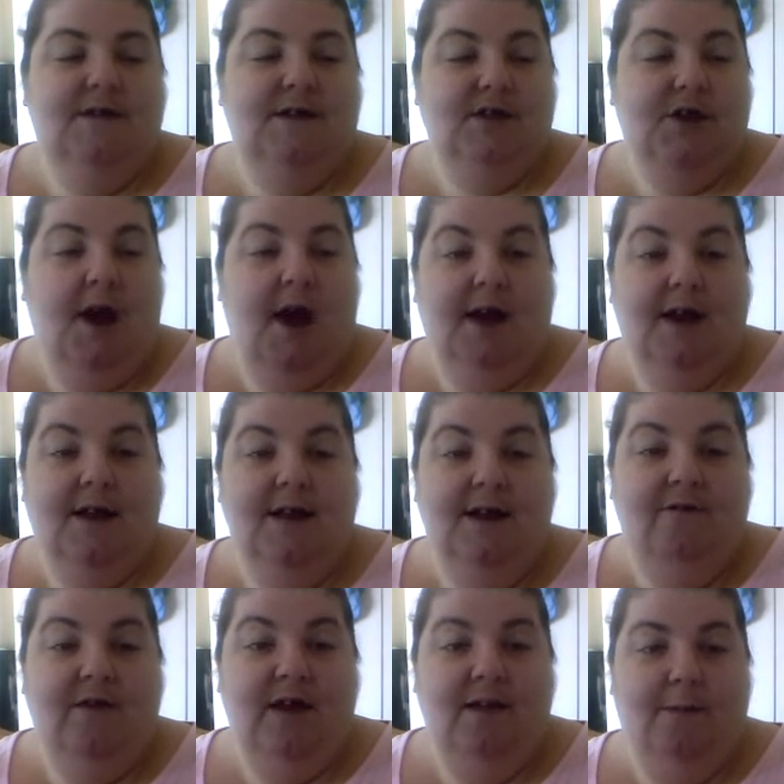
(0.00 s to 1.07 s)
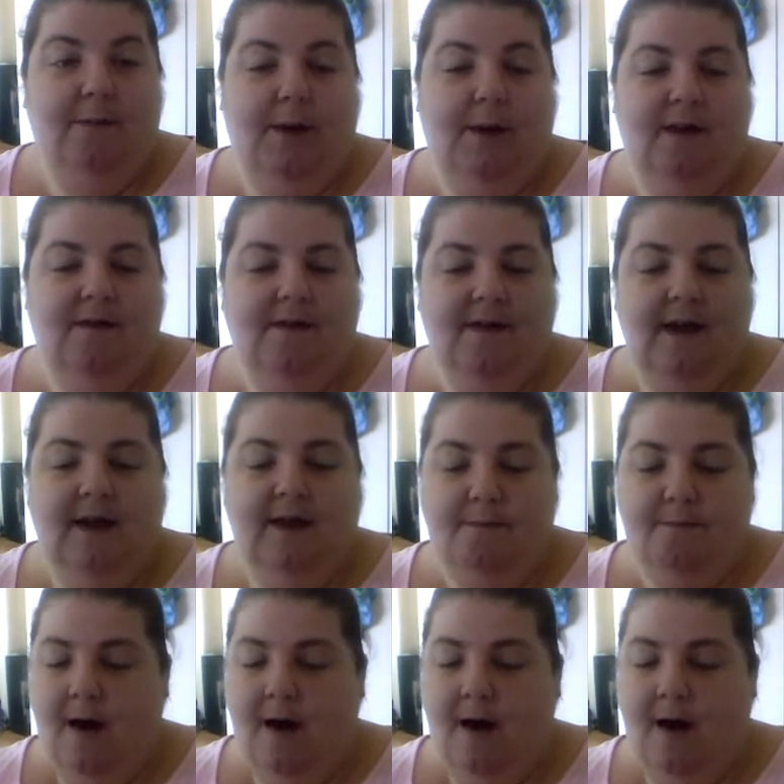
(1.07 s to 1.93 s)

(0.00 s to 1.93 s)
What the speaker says: to try and alleviate the pain slightly.